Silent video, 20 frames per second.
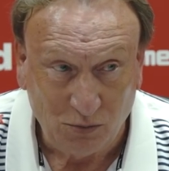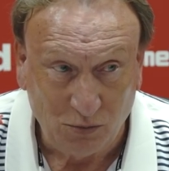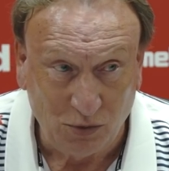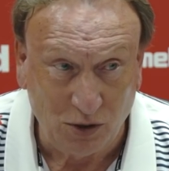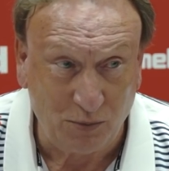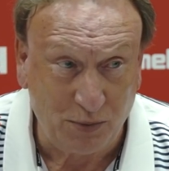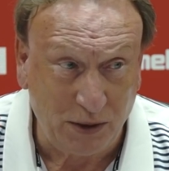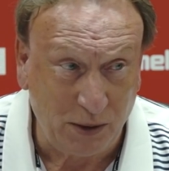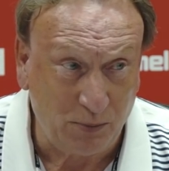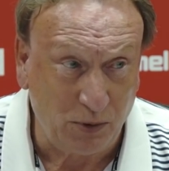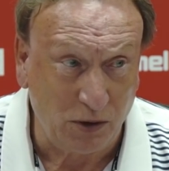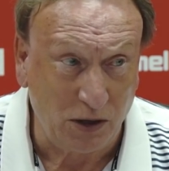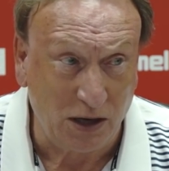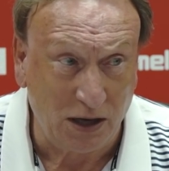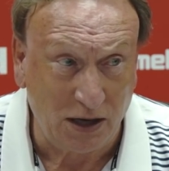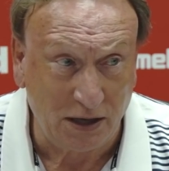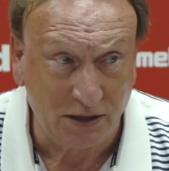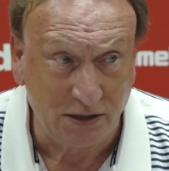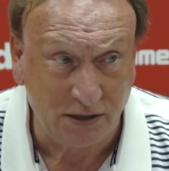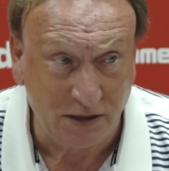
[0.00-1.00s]
But people
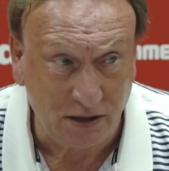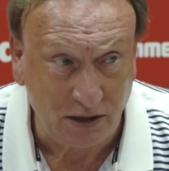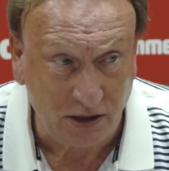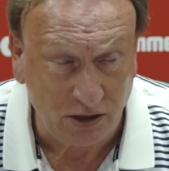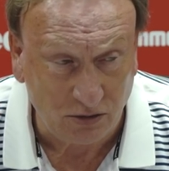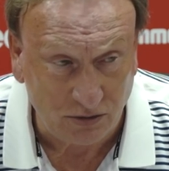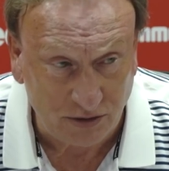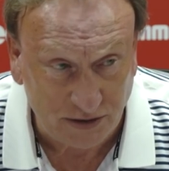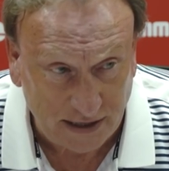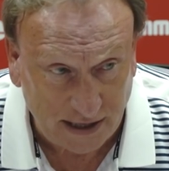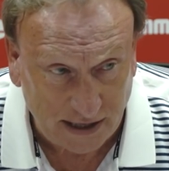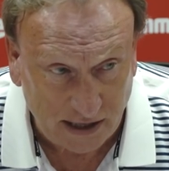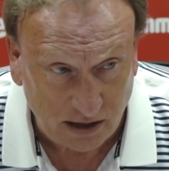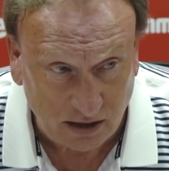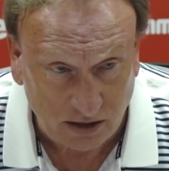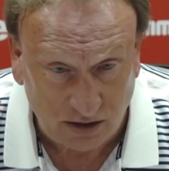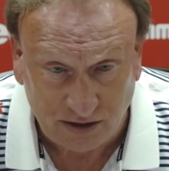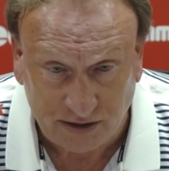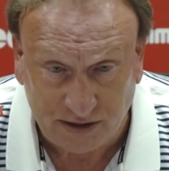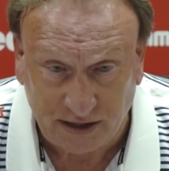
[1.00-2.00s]
like you know
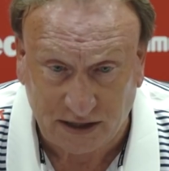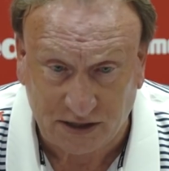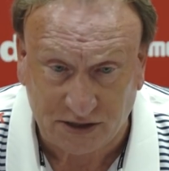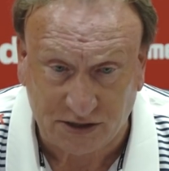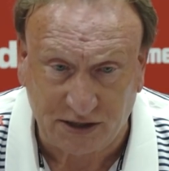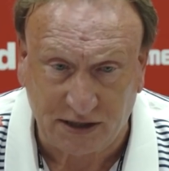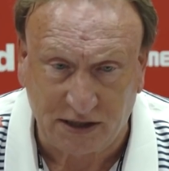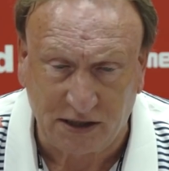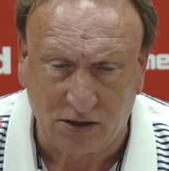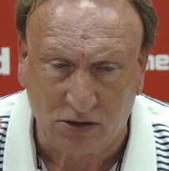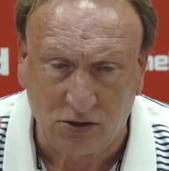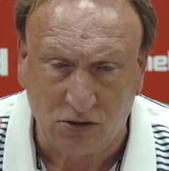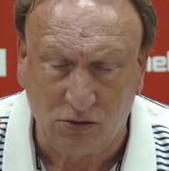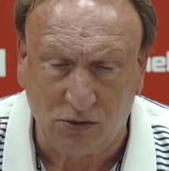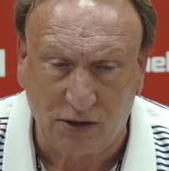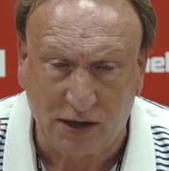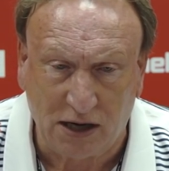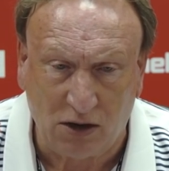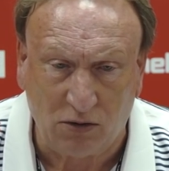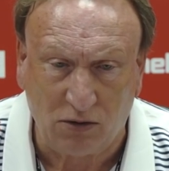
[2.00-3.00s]
Dael and Dick Steele who
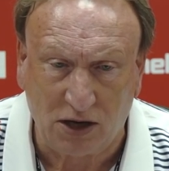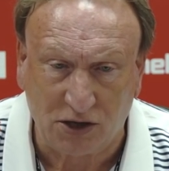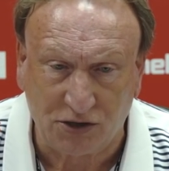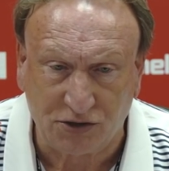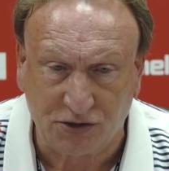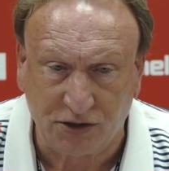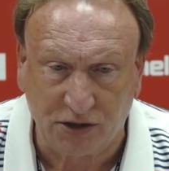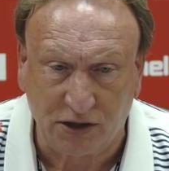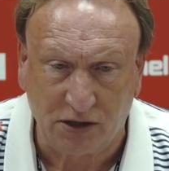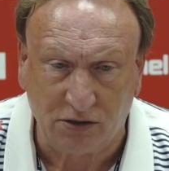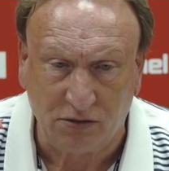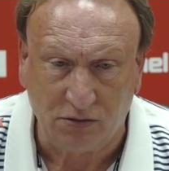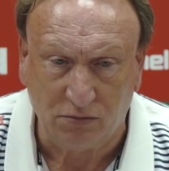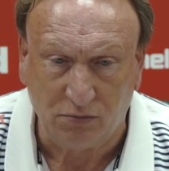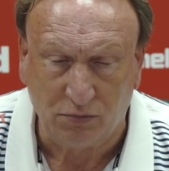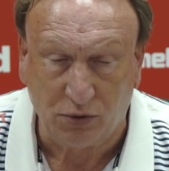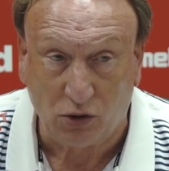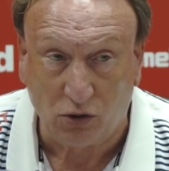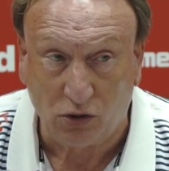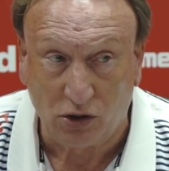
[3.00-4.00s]
were out last year
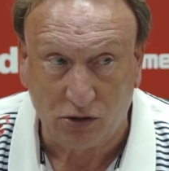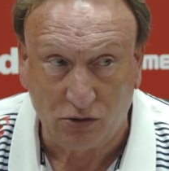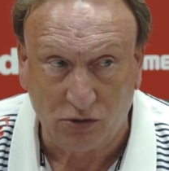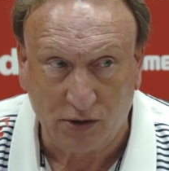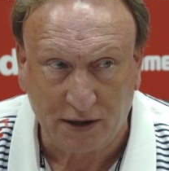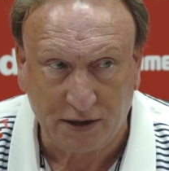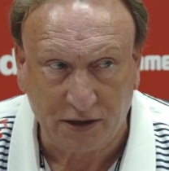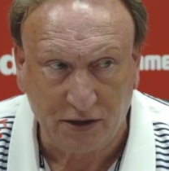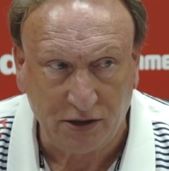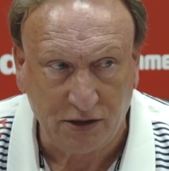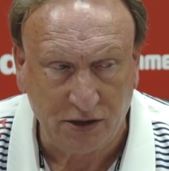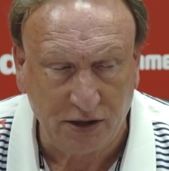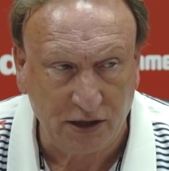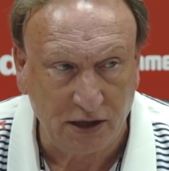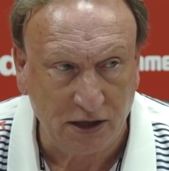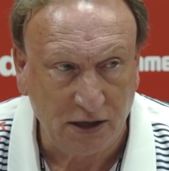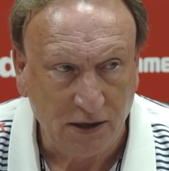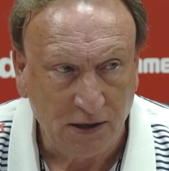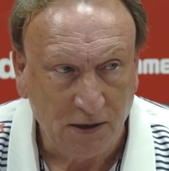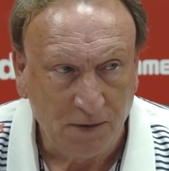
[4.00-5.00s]
and Bola who had an
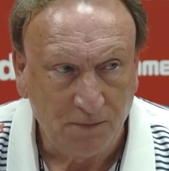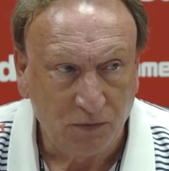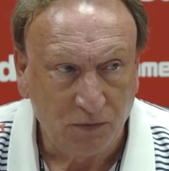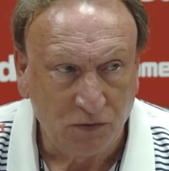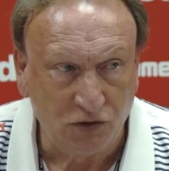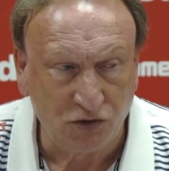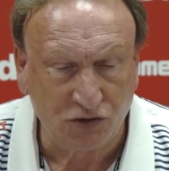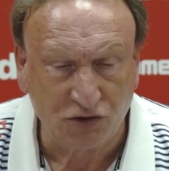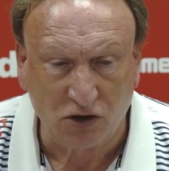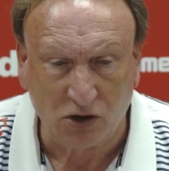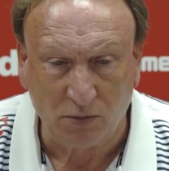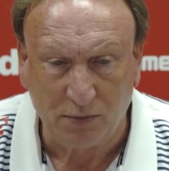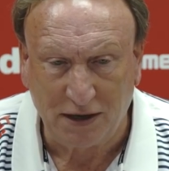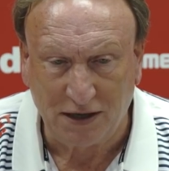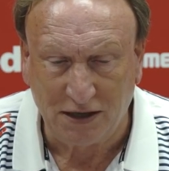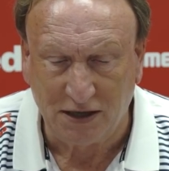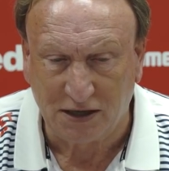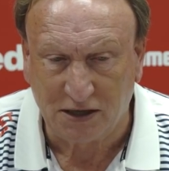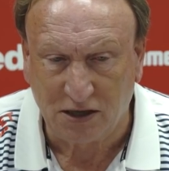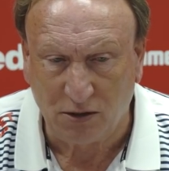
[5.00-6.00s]
hernia, just got to be a
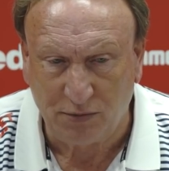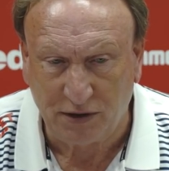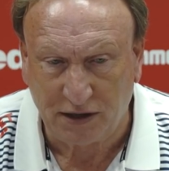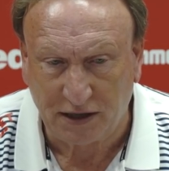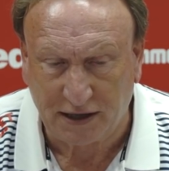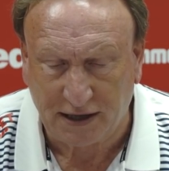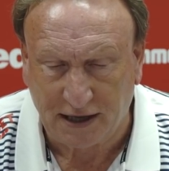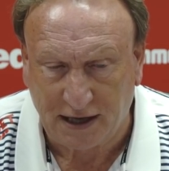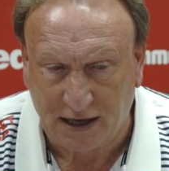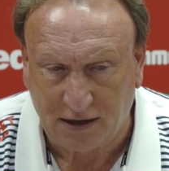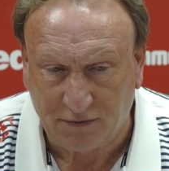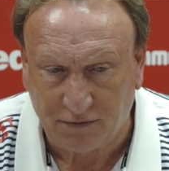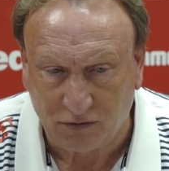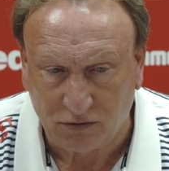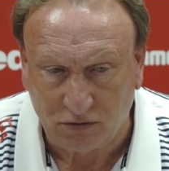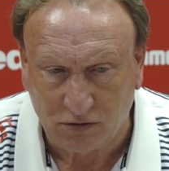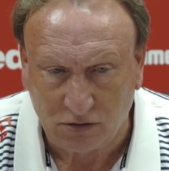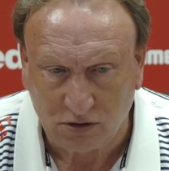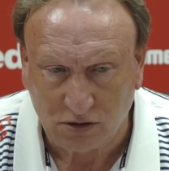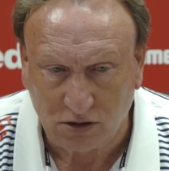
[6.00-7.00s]
little bit
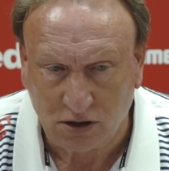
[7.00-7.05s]
careful.